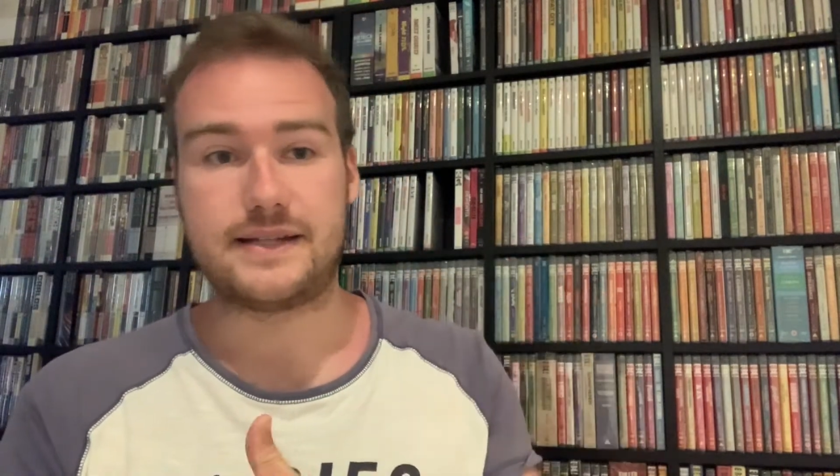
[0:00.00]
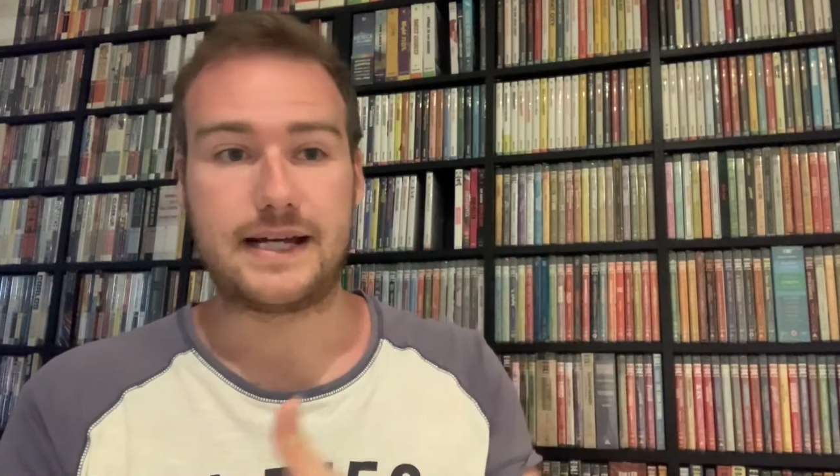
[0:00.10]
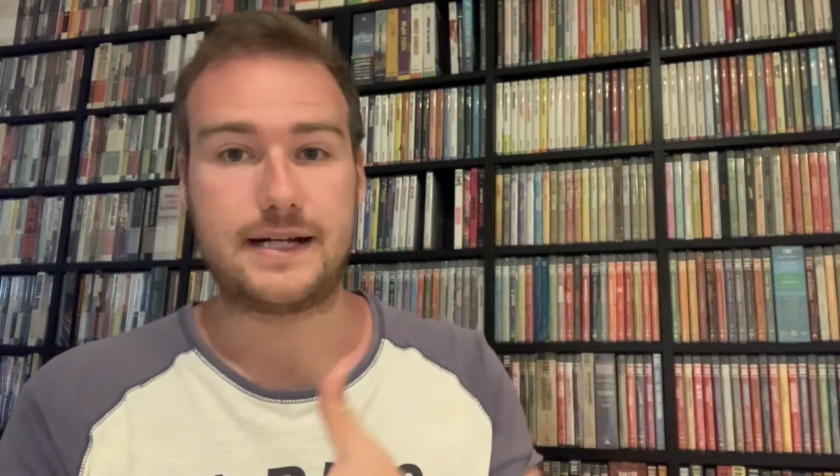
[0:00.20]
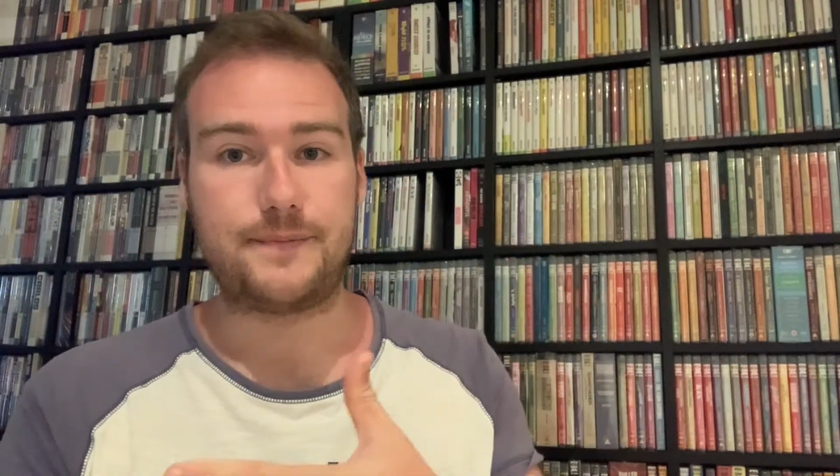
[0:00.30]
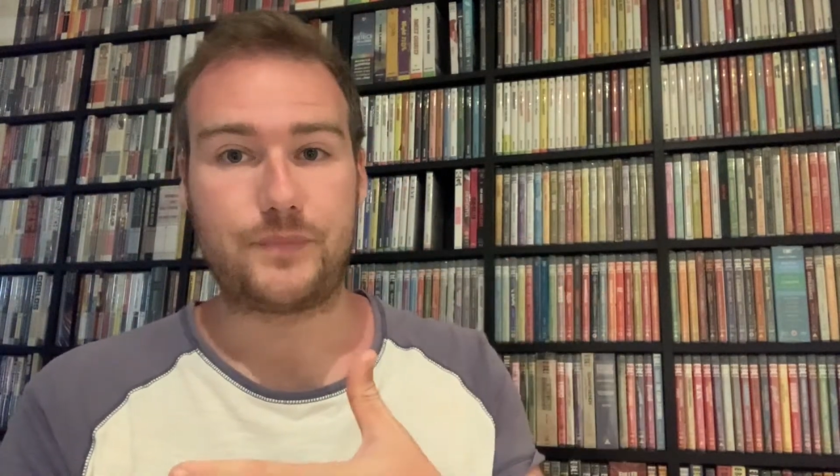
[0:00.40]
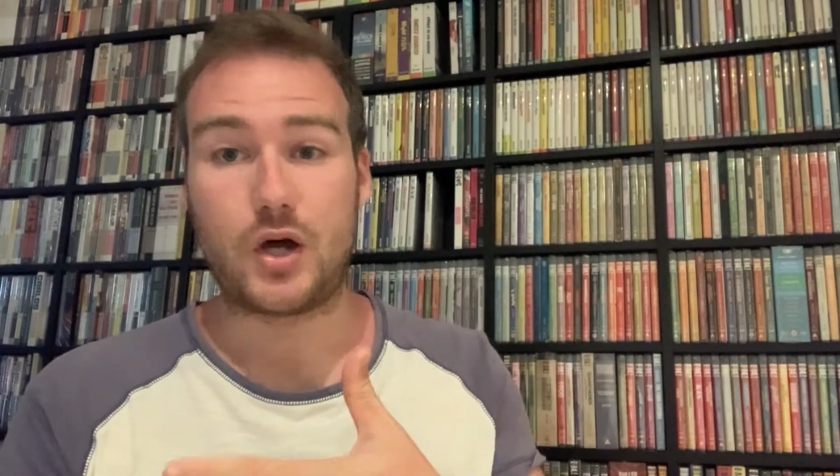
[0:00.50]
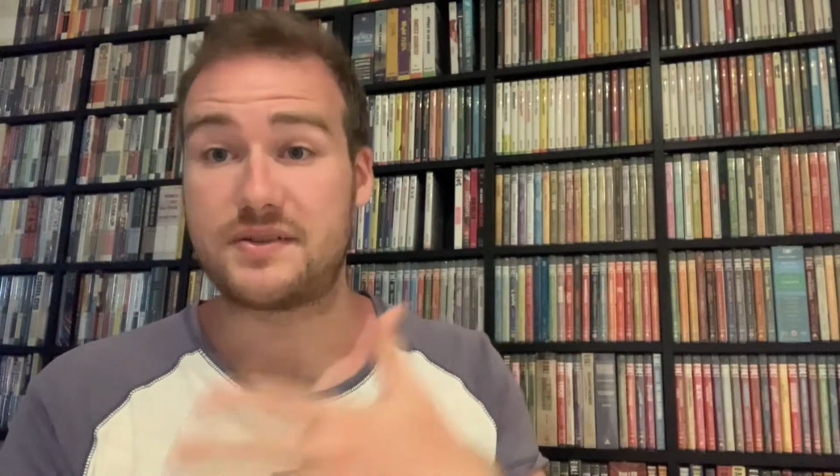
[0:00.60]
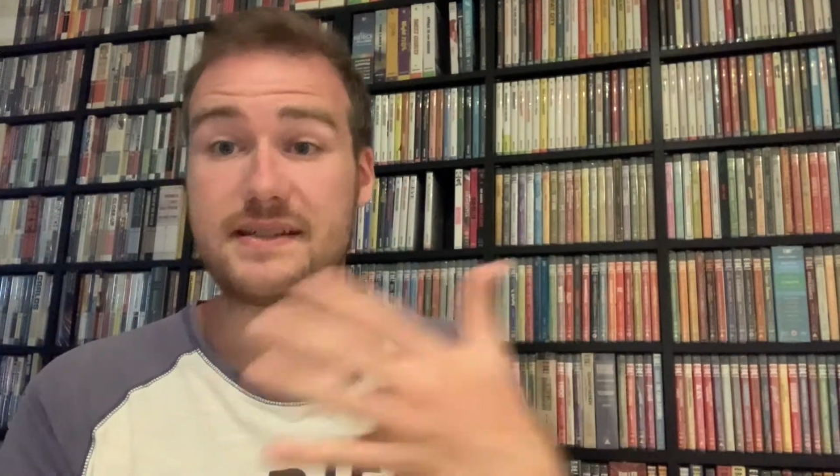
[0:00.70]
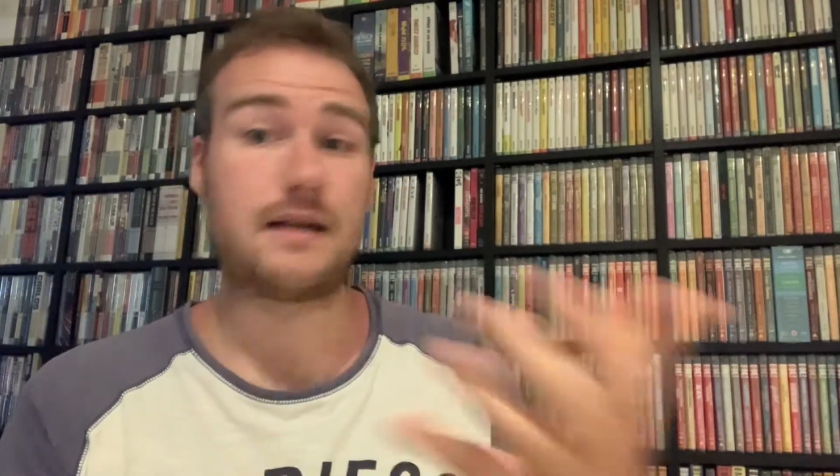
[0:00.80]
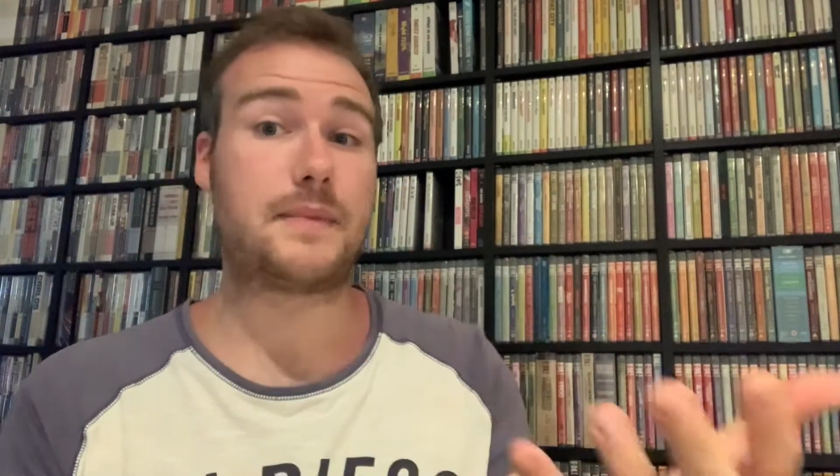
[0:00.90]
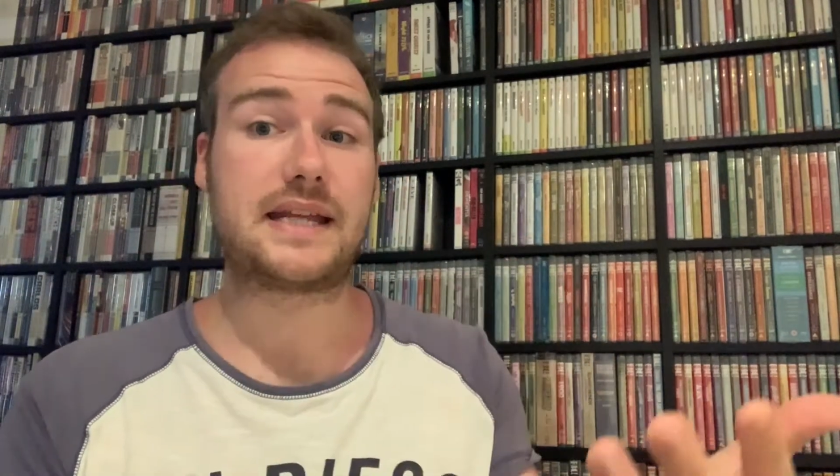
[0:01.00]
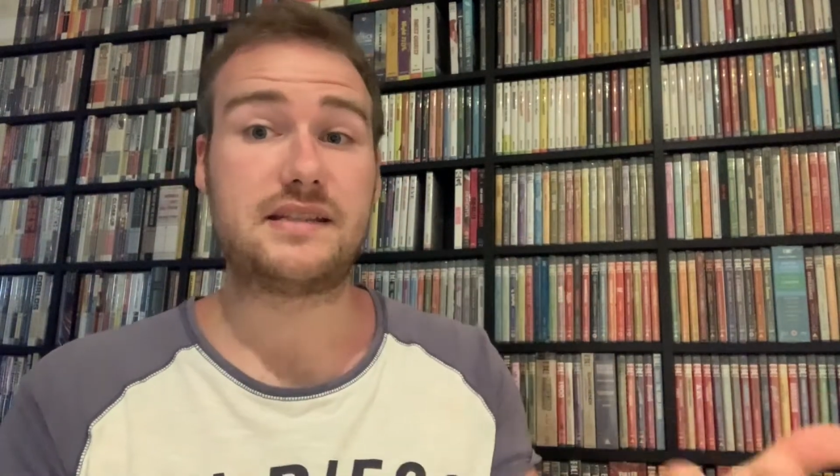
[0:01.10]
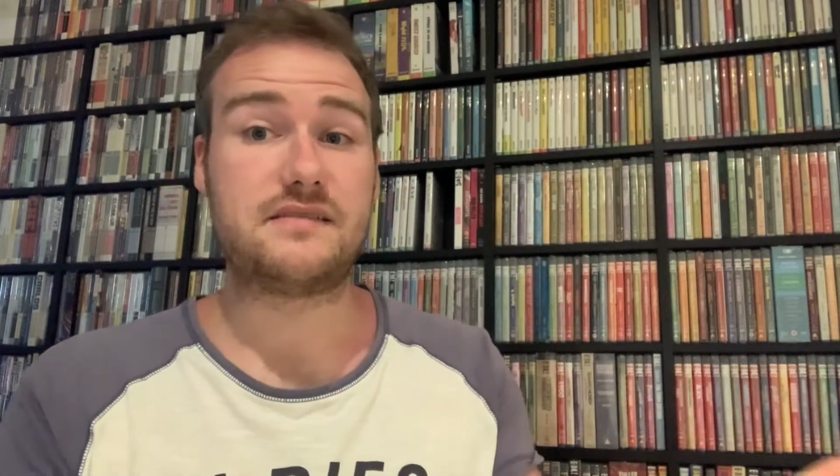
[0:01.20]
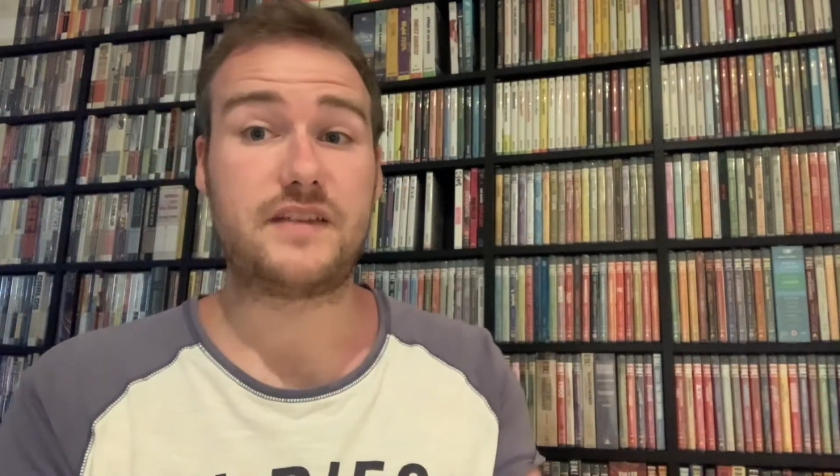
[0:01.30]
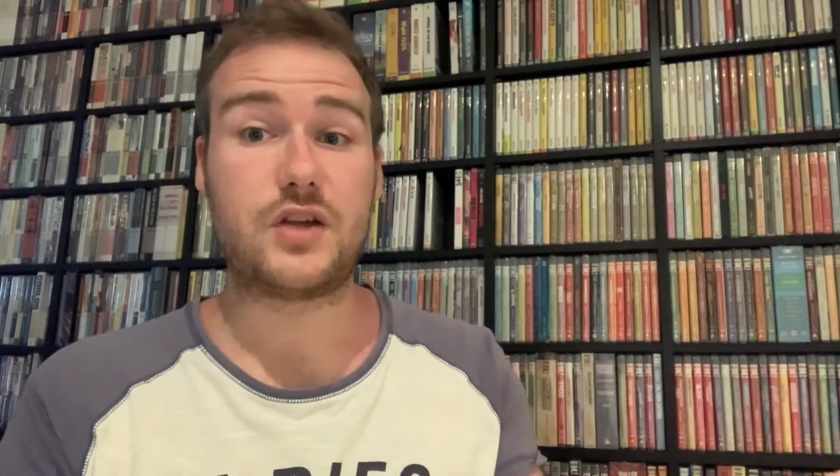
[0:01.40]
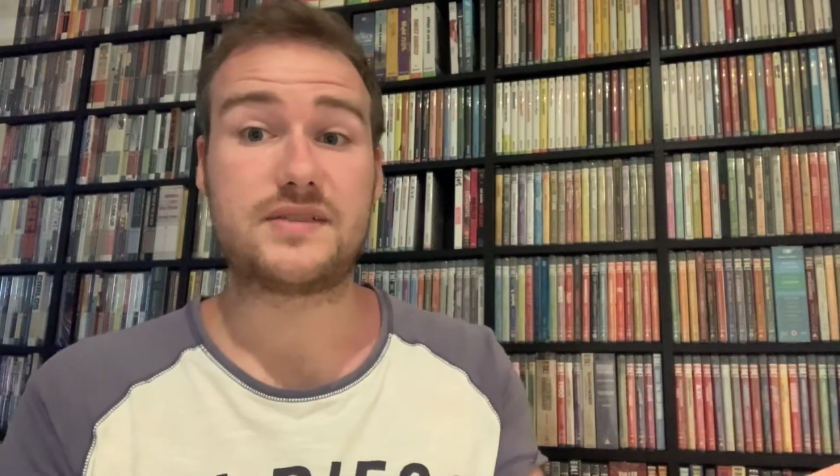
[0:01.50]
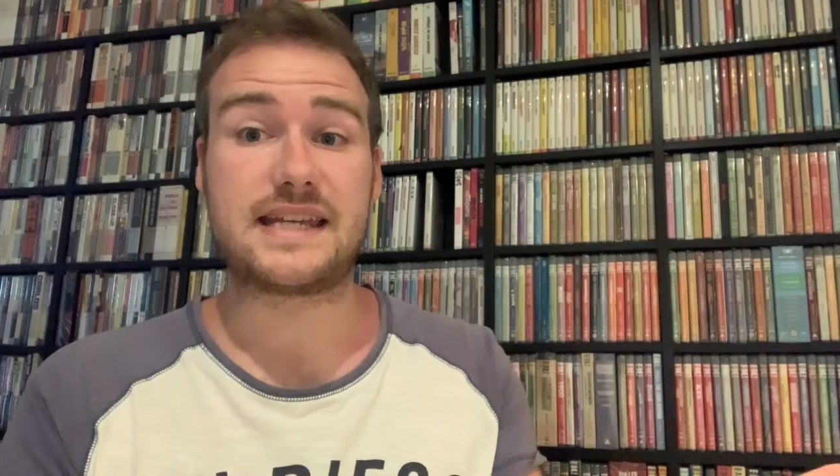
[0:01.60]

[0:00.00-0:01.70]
I'll start making these videos